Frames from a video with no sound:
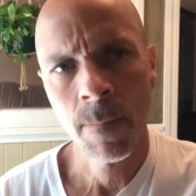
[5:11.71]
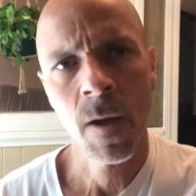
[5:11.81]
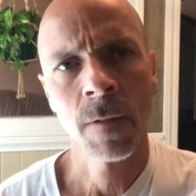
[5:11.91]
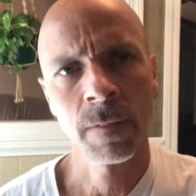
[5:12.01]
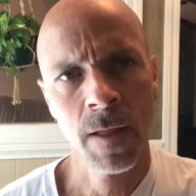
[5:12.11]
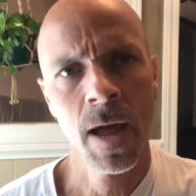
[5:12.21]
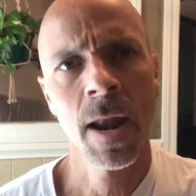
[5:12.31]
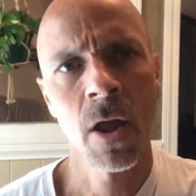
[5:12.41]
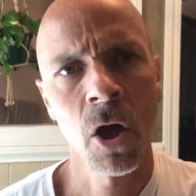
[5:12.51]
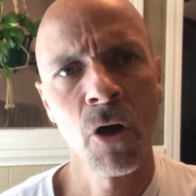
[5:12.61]
a lot
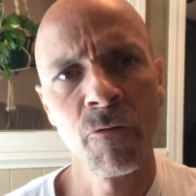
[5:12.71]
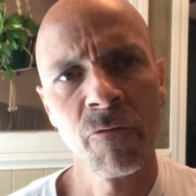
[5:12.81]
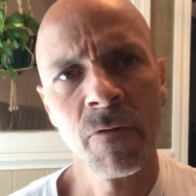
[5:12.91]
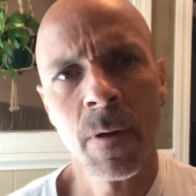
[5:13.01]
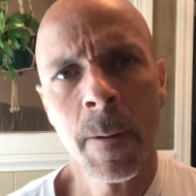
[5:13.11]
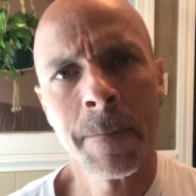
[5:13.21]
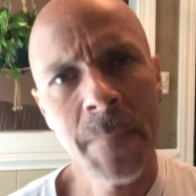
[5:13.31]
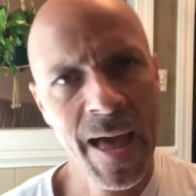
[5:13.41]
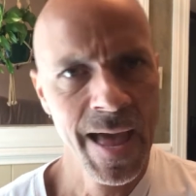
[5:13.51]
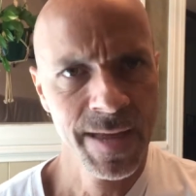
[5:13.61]
of
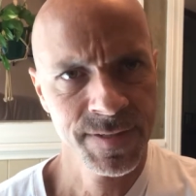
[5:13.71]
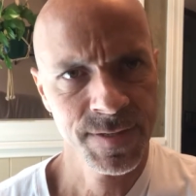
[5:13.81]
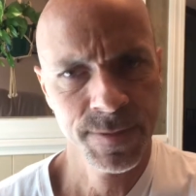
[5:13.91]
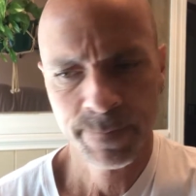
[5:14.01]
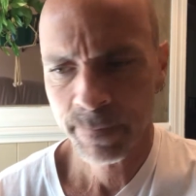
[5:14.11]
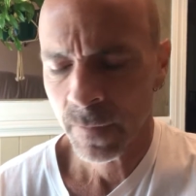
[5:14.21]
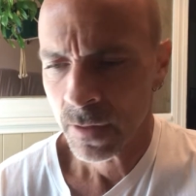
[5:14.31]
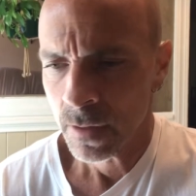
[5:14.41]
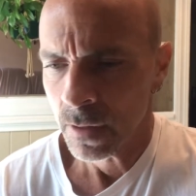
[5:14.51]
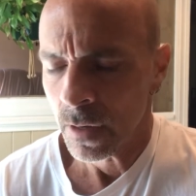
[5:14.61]
mass.
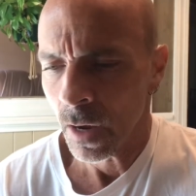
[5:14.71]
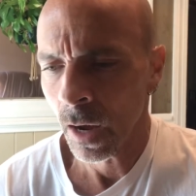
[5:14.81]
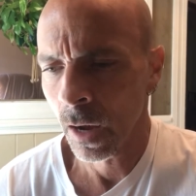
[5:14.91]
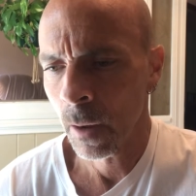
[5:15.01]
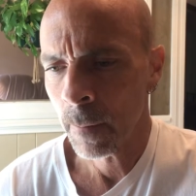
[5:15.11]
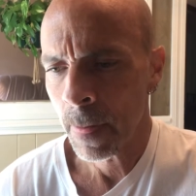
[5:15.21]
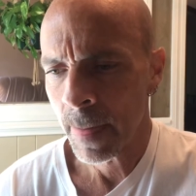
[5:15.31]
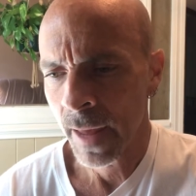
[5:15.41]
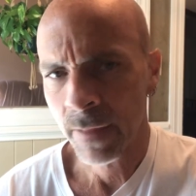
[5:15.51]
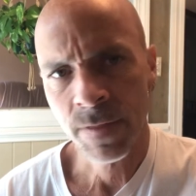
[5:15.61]

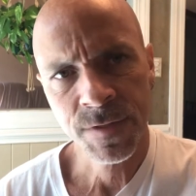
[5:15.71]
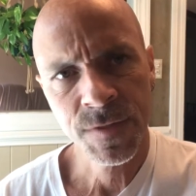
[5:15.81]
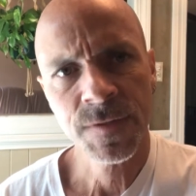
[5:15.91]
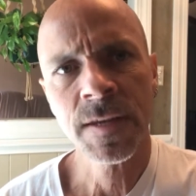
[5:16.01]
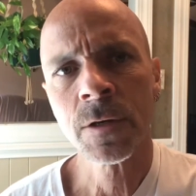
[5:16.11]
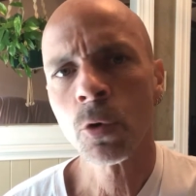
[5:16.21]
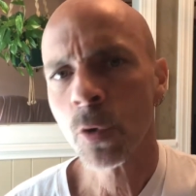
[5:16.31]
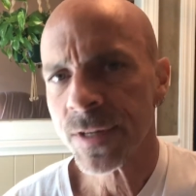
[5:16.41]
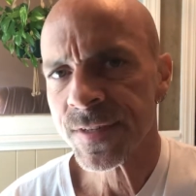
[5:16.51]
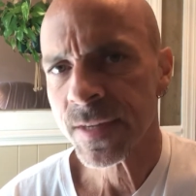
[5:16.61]
And this is
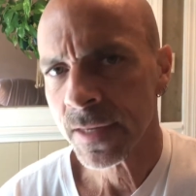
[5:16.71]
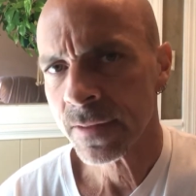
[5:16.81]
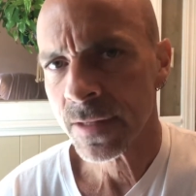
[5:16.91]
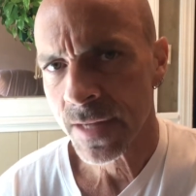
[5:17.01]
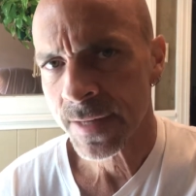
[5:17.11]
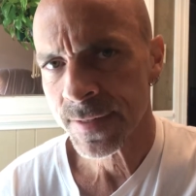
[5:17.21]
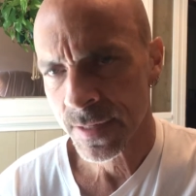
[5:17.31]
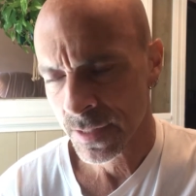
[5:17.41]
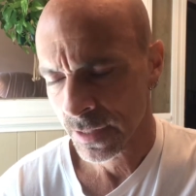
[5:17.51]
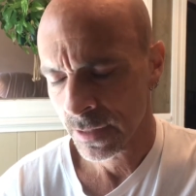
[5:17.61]
increasing the
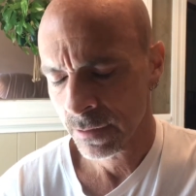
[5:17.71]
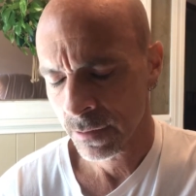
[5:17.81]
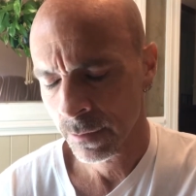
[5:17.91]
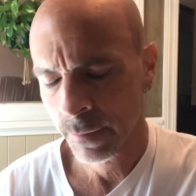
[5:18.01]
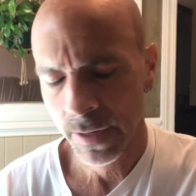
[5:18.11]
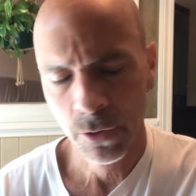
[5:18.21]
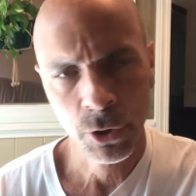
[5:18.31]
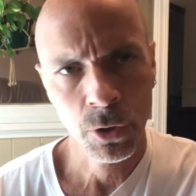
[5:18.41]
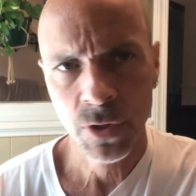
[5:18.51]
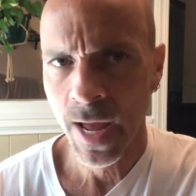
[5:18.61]
density. The better
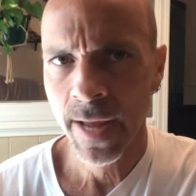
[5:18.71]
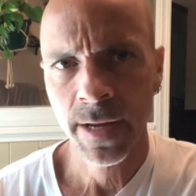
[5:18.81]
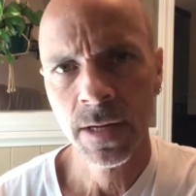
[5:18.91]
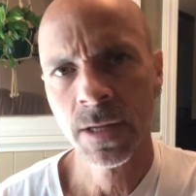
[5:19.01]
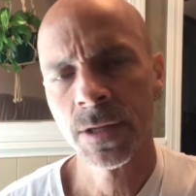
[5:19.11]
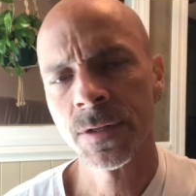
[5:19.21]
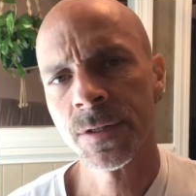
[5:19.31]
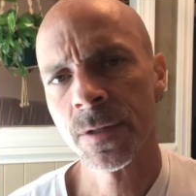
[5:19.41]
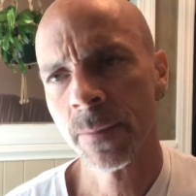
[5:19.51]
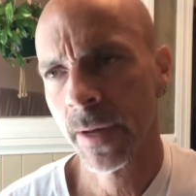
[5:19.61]
your diet is,
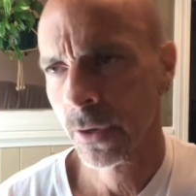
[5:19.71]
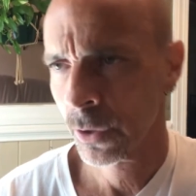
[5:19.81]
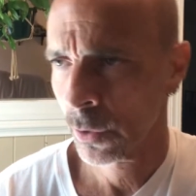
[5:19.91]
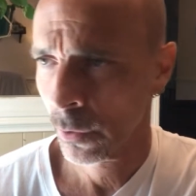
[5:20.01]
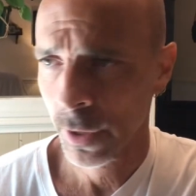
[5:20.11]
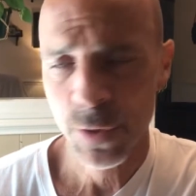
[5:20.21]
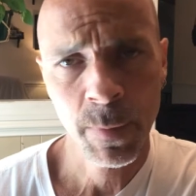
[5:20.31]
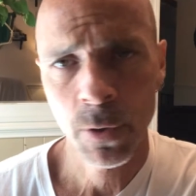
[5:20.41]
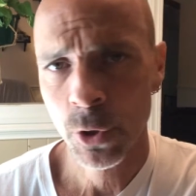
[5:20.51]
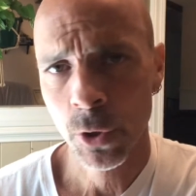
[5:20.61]
the better your
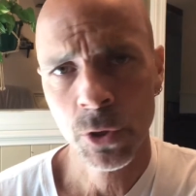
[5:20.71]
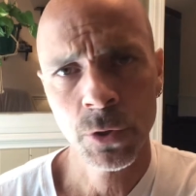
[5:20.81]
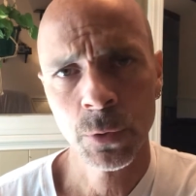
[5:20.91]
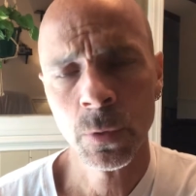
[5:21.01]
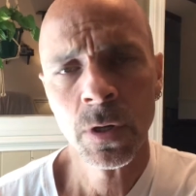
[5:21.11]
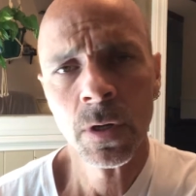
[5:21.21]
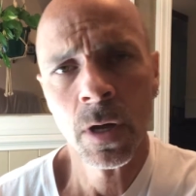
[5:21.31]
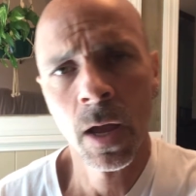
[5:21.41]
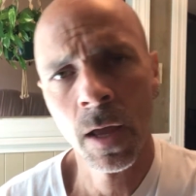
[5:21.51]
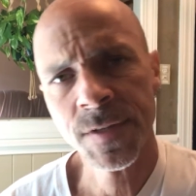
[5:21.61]
exposure to
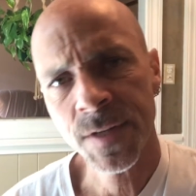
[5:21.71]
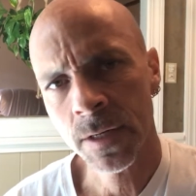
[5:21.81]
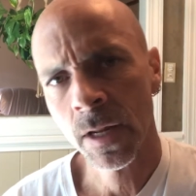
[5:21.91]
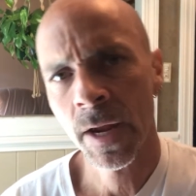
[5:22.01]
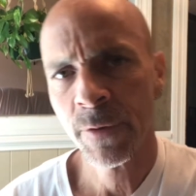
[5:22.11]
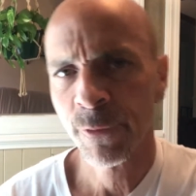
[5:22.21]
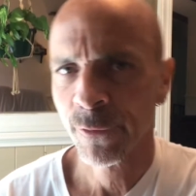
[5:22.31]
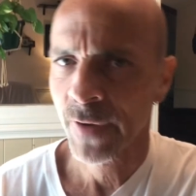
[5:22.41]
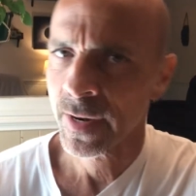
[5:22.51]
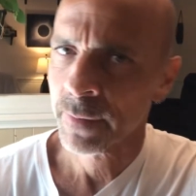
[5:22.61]
sunlight for
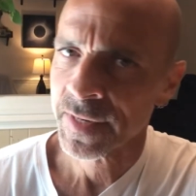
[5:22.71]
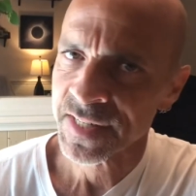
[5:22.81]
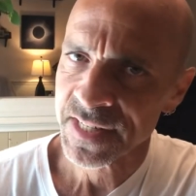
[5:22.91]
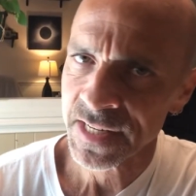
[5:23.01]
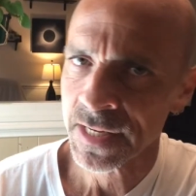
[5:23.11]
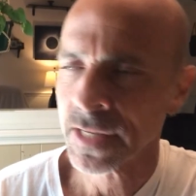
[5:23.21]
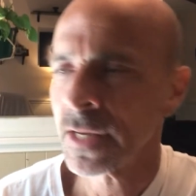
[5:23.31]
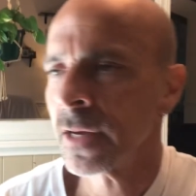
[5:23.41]
vitamin D,